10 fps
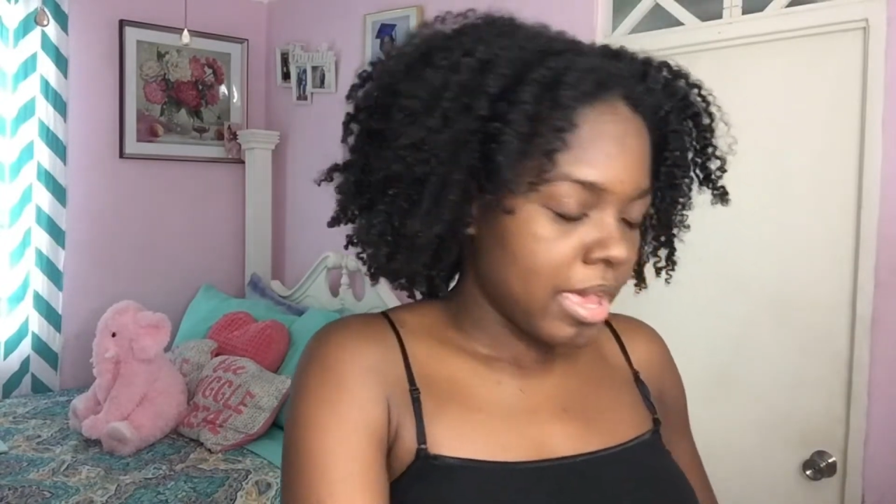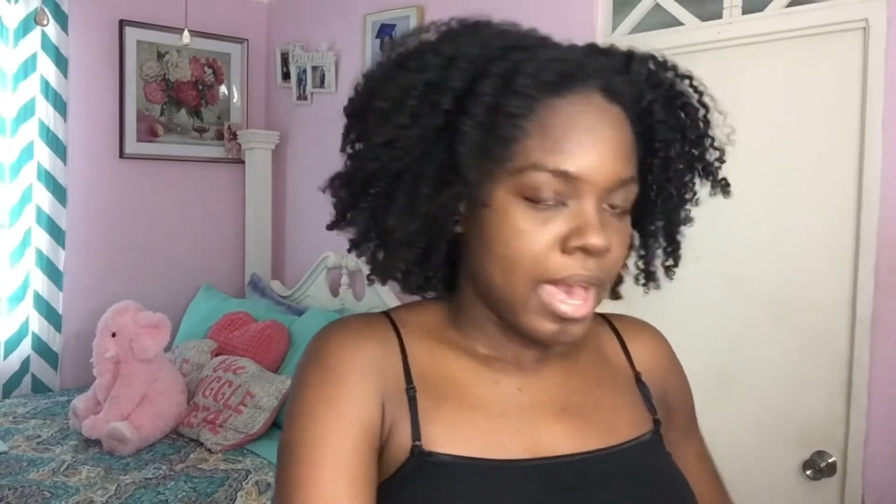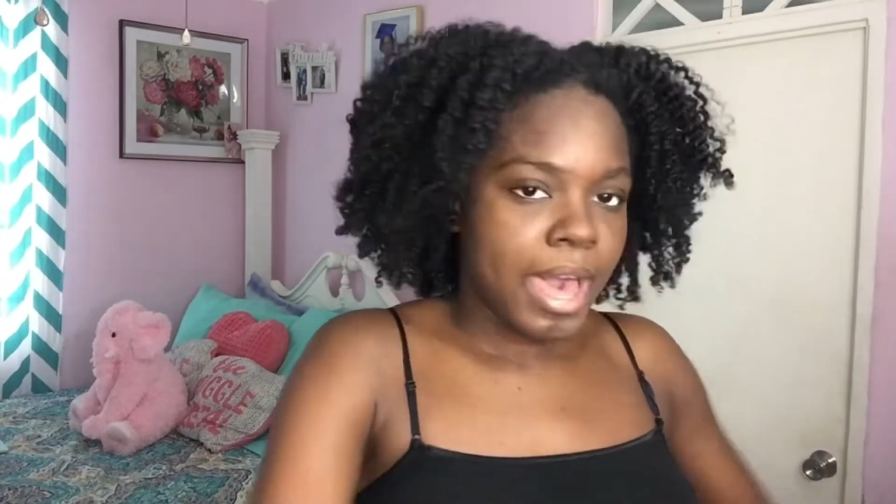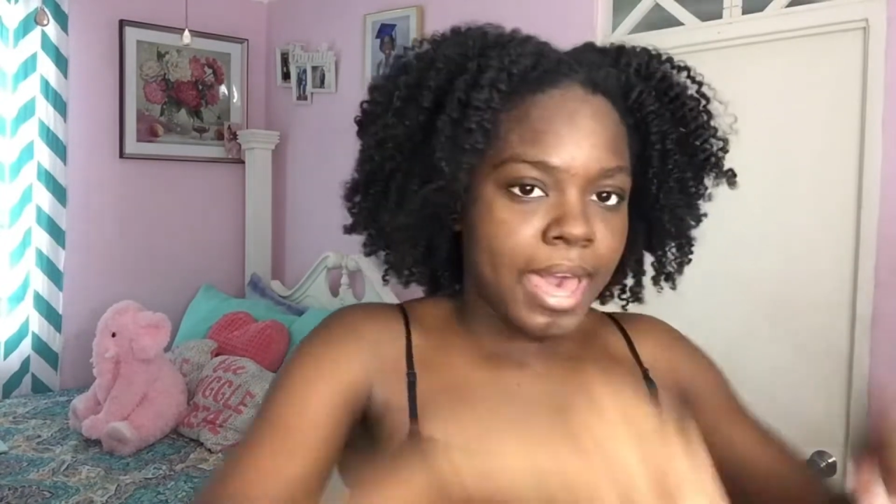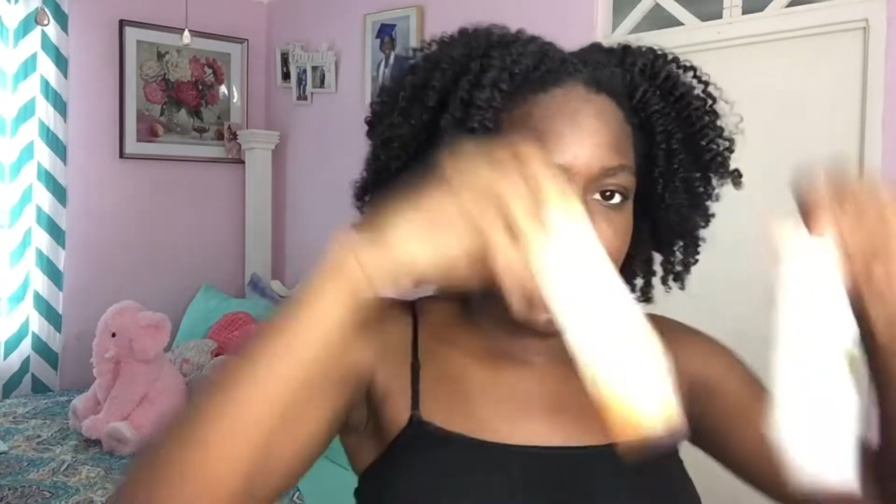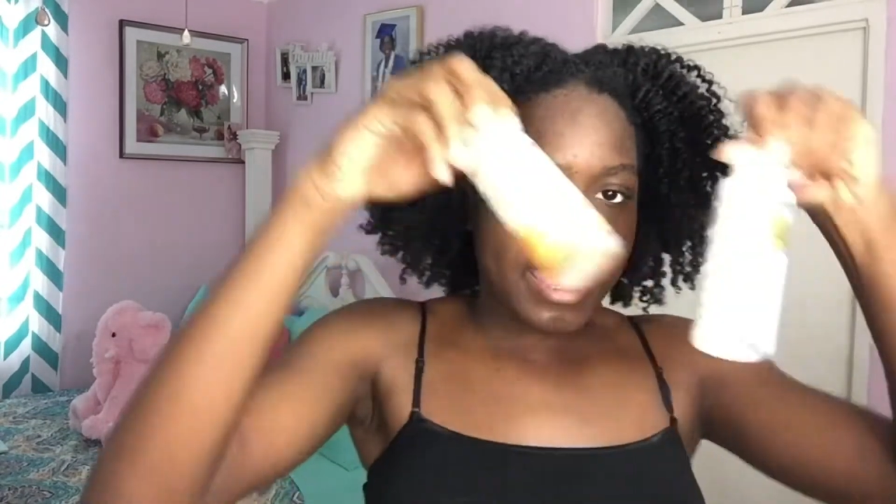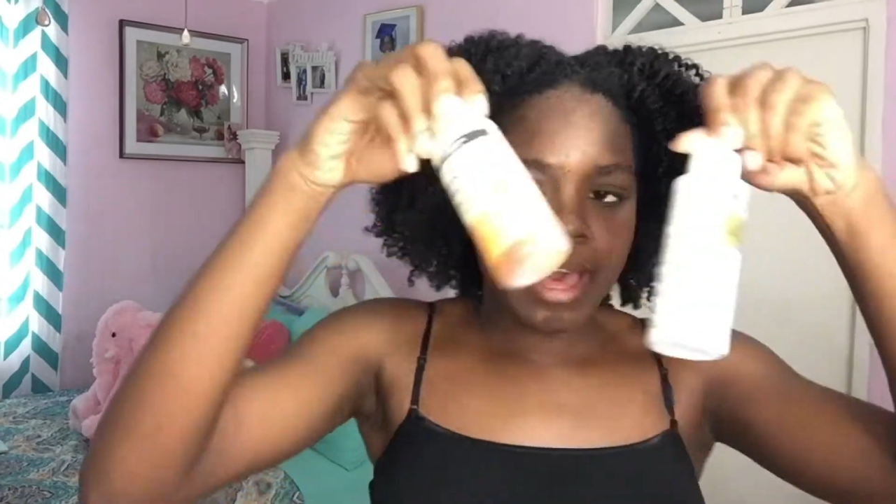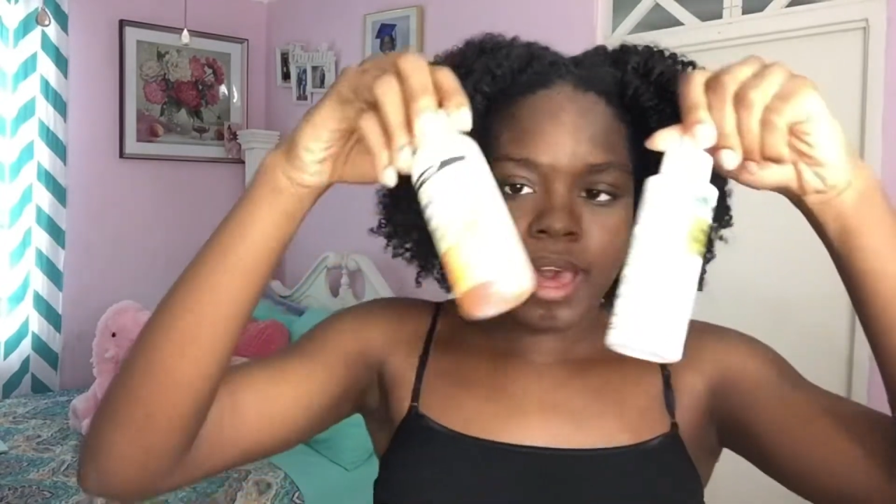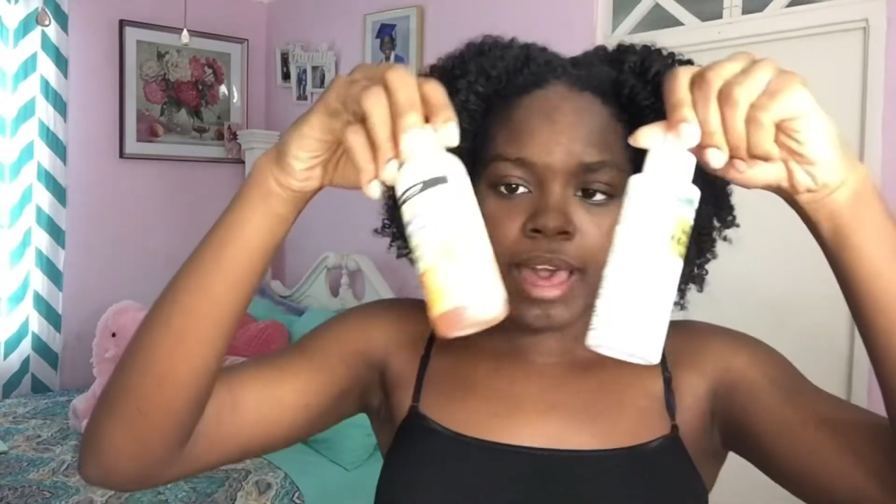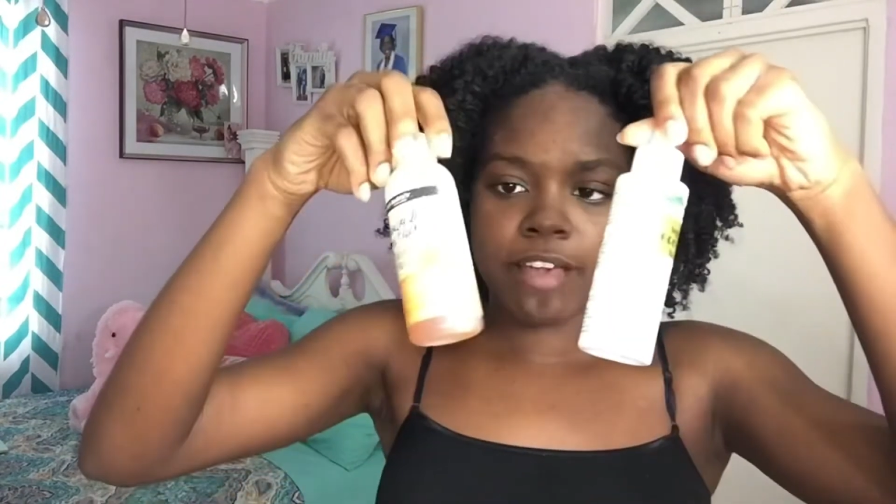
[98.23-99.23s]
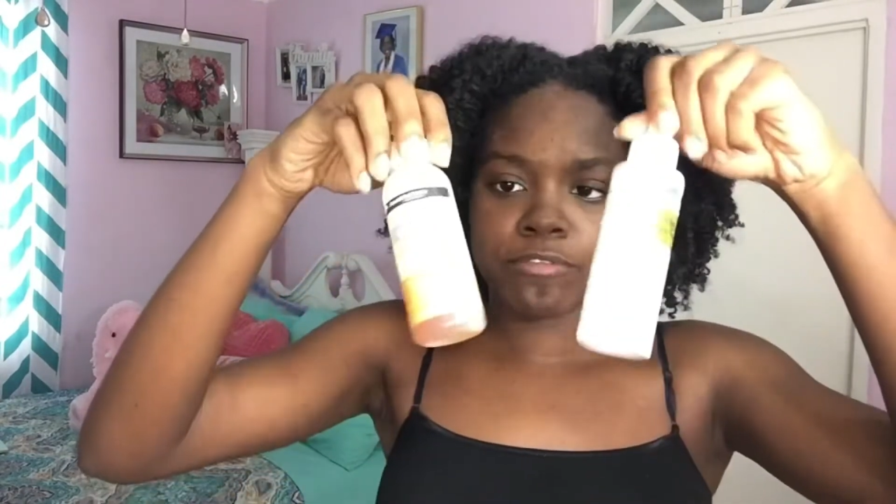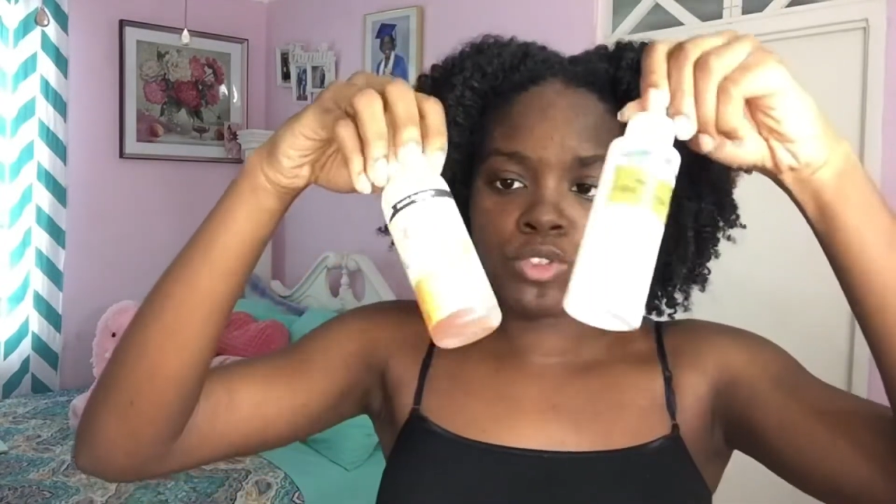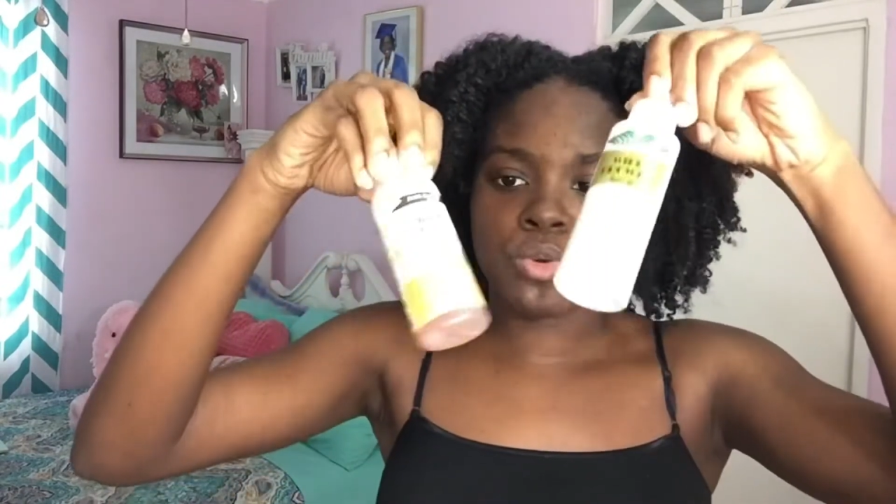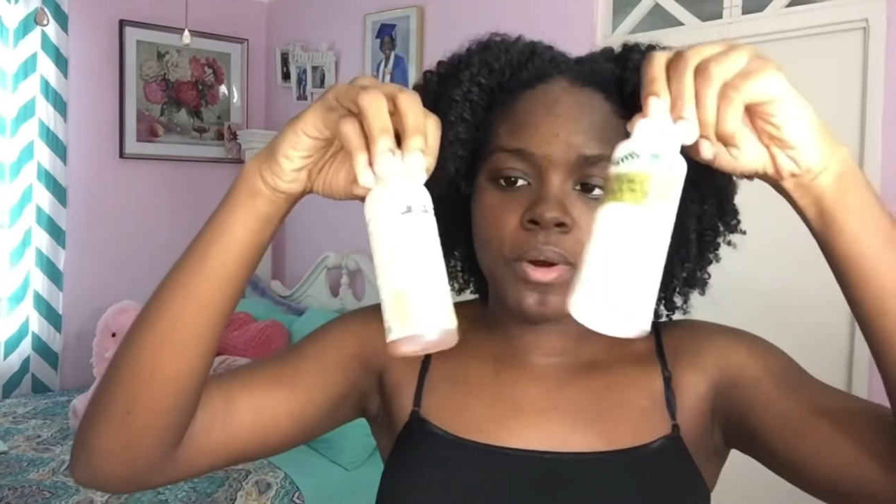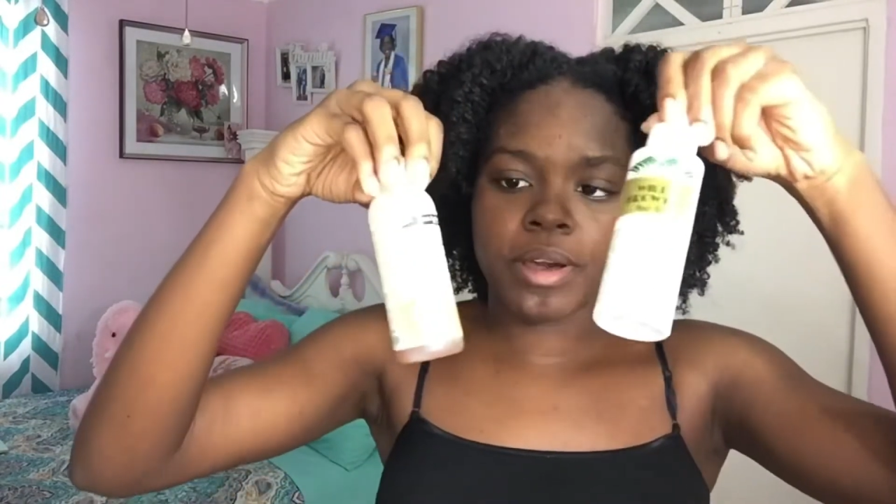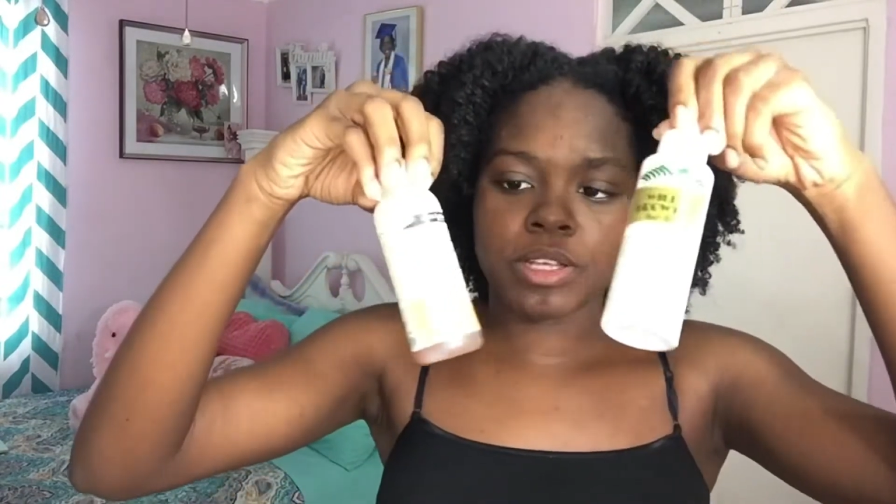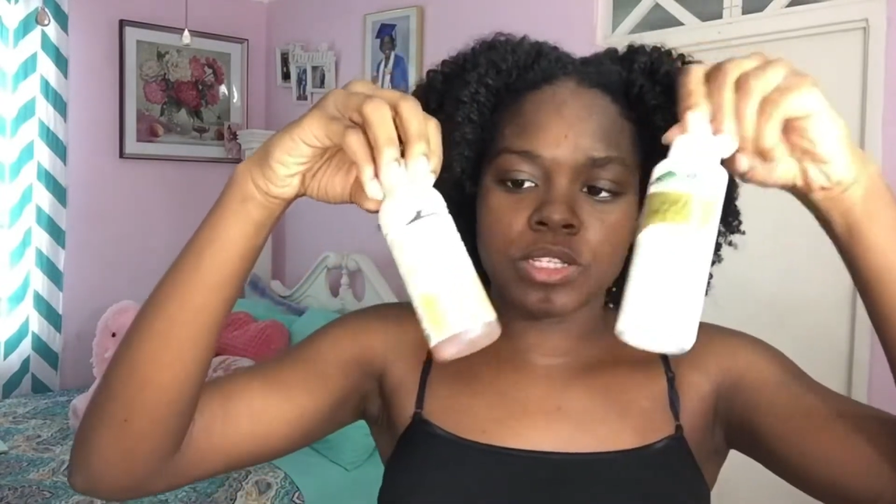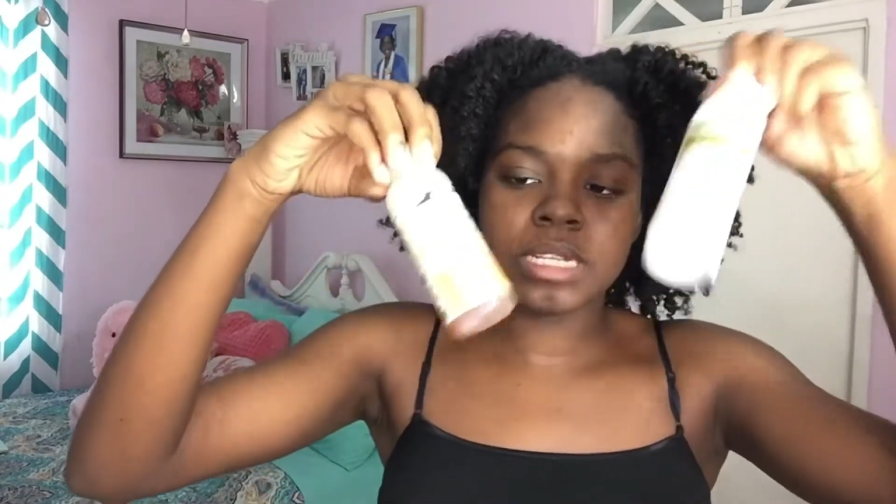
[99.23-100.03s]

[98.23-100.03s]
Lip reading: I have two oils.